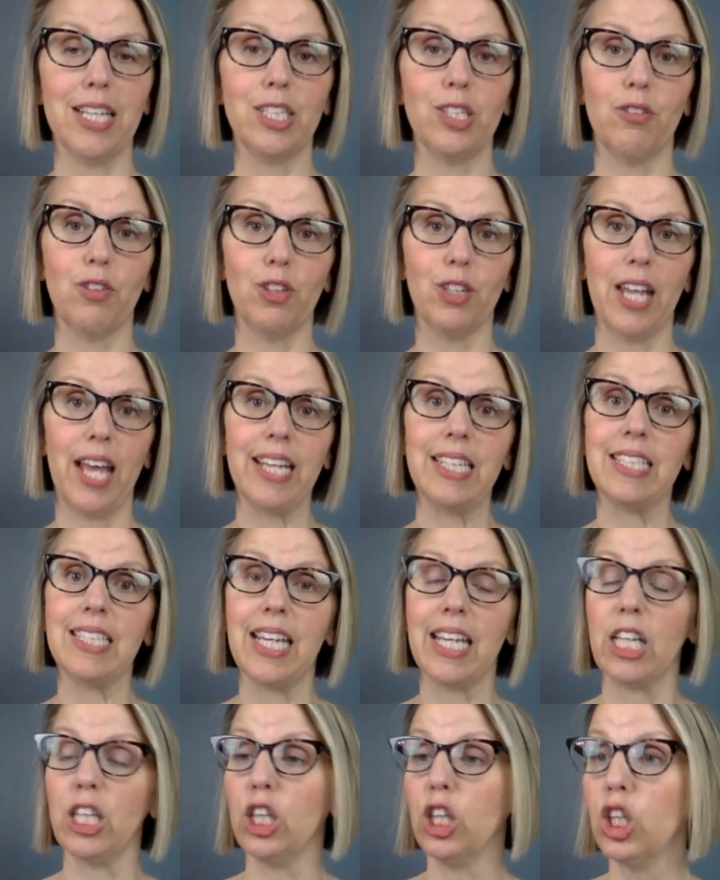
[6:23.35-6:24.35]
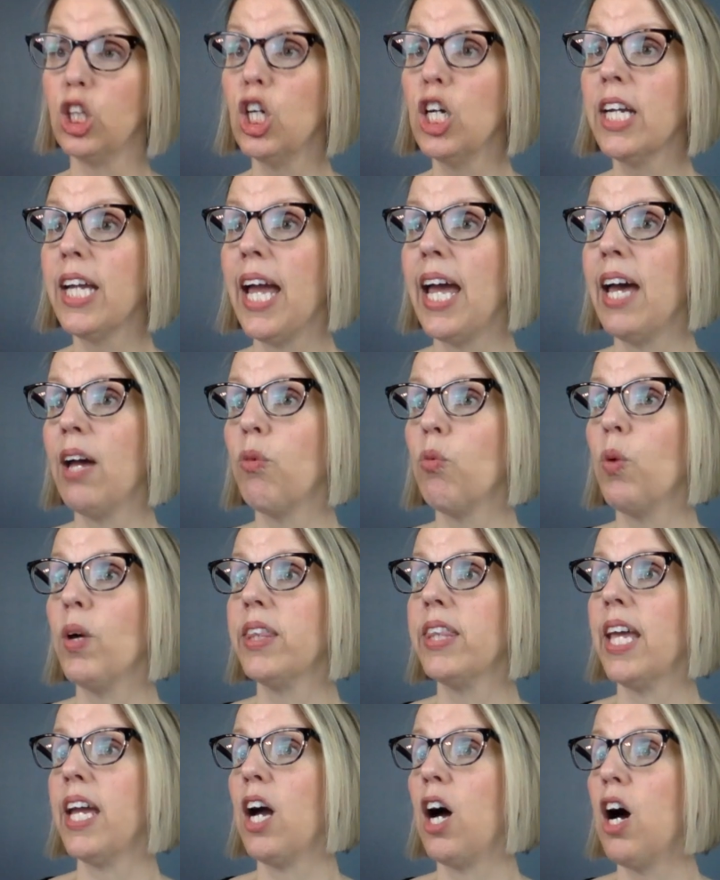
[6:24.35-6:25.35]
So if you'd like to take a look at
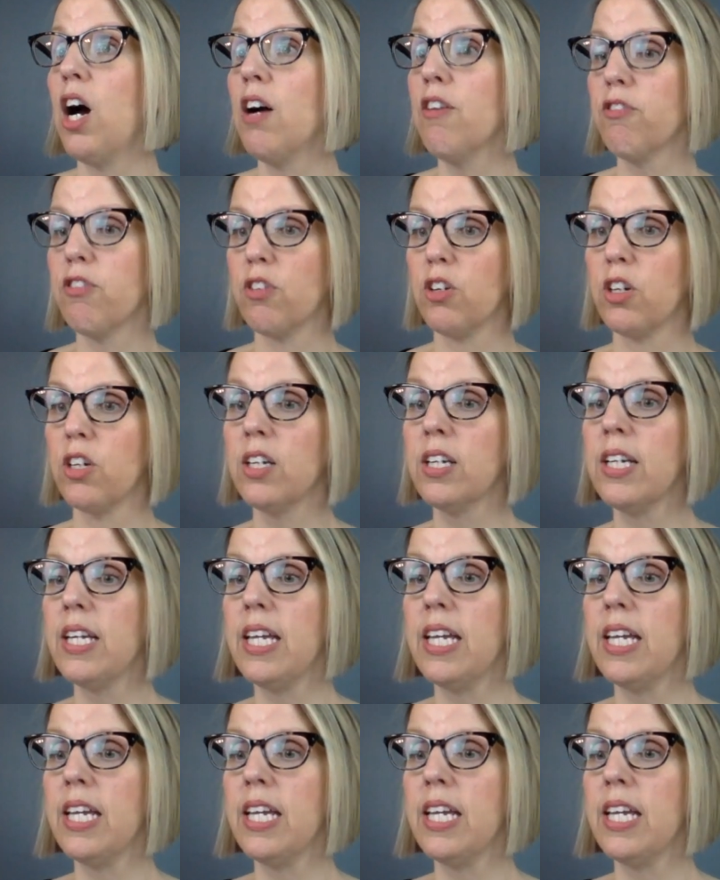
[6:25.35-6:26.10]
what they offer,